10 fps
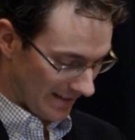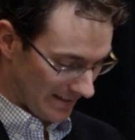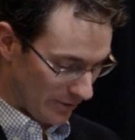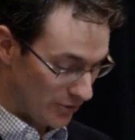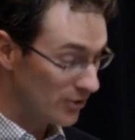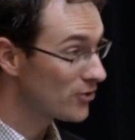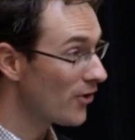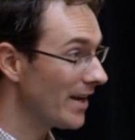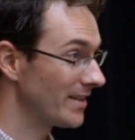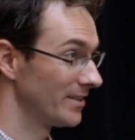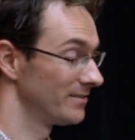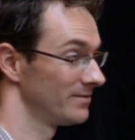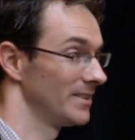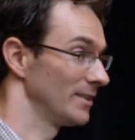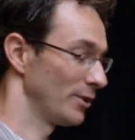You're just Triton
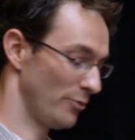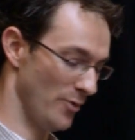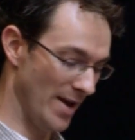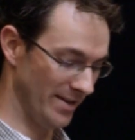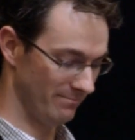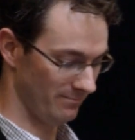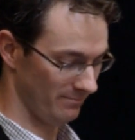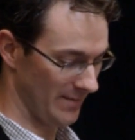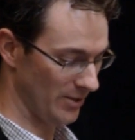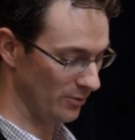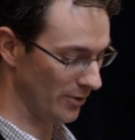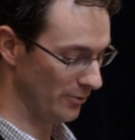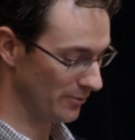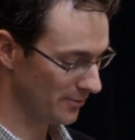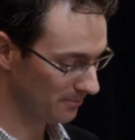in The Little Mermaid, and you
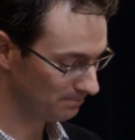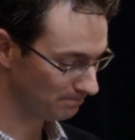lose.